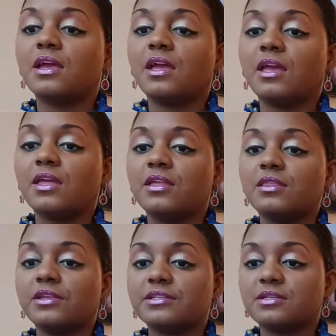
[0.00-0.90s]

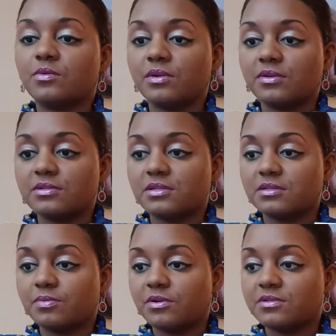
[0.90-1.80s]
And let's see what else
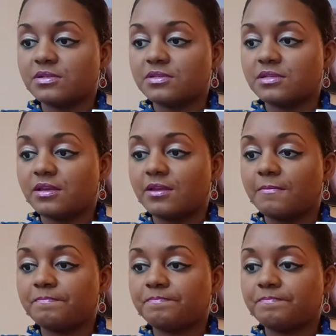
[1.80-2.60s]
this person said.